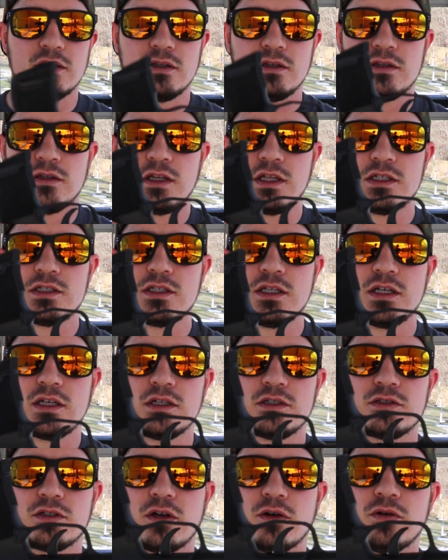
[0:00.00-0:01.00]
this thing
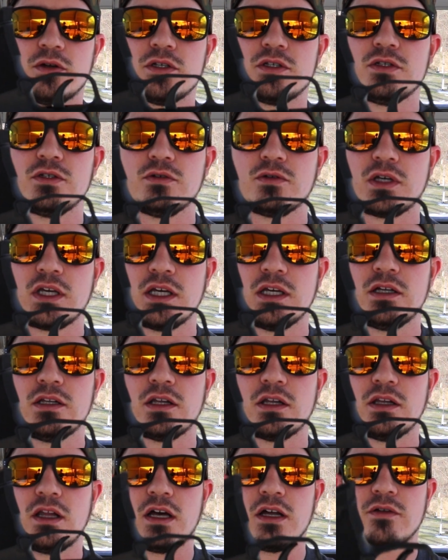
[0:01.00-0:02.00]
is going to
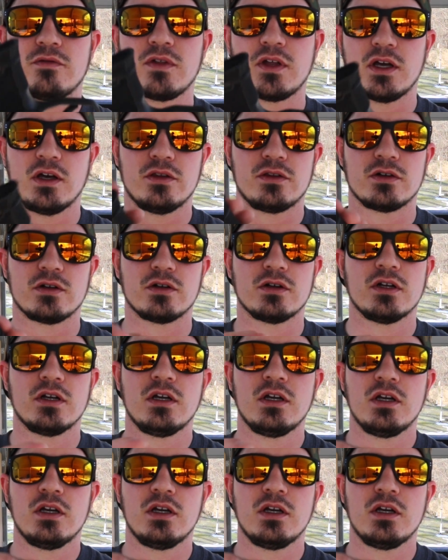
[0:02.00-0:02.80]
kill a lot of the other